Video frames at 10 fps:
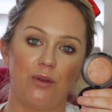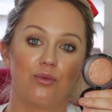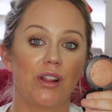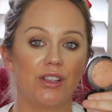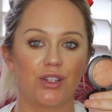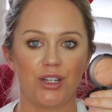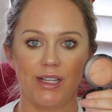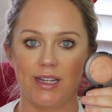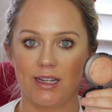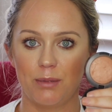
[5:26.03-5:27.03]
I really
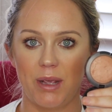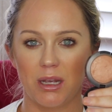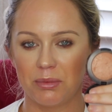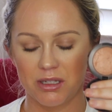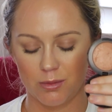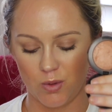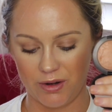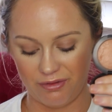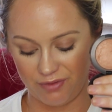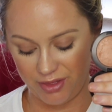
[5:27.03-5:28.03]
started getting into makeup, this is one
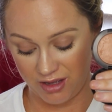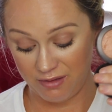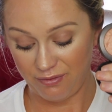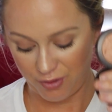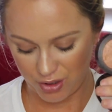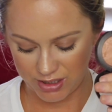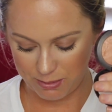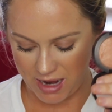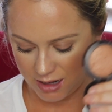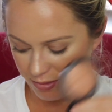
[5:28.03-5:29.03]
of the first
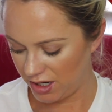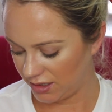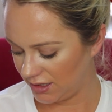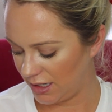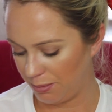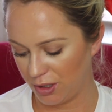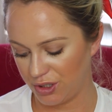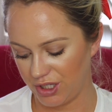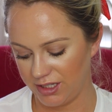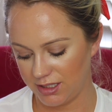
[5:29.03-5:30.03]
MAC products that I
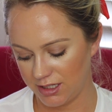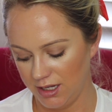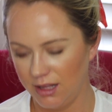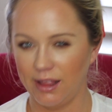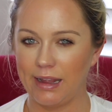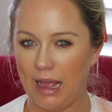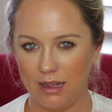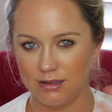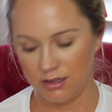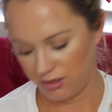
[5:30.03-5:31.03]
purchased, like as an